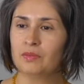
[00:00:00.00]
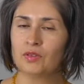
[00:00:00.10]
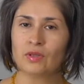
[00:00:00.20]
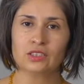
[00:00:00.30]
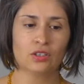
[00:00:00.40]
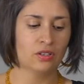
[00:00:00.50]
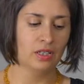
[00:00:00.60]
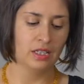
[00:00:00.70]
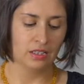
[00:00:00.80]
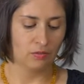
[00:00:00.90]
the rice cooker
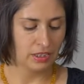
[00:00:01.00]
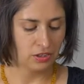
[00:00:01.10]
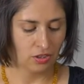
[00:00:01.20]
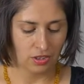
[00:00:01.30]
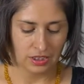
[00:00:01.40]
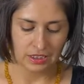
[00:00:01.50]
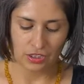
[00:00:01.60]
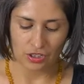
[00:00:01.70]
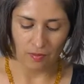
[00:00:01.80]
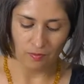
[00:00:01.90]
and the rice cooker does the
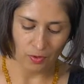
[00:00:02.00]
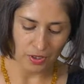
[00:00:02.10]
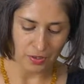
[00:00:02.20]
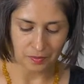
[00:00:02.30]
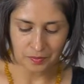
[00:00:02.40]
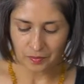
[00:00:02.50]
job for you.